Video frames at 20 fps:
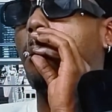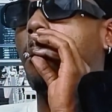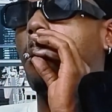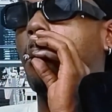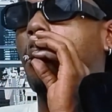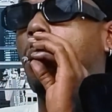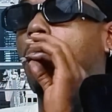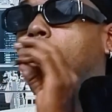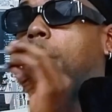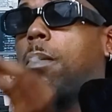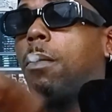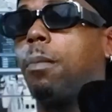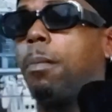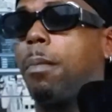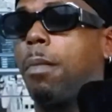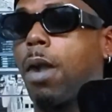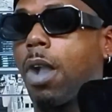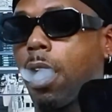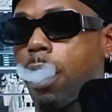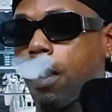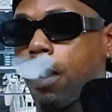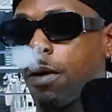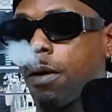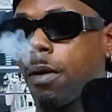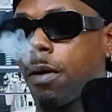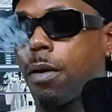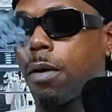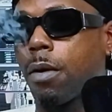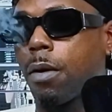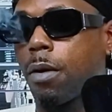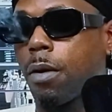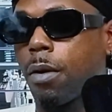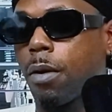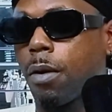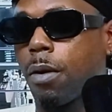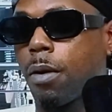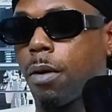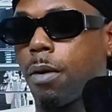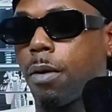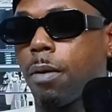for driving while black. You
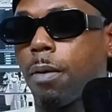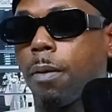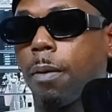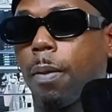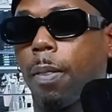can get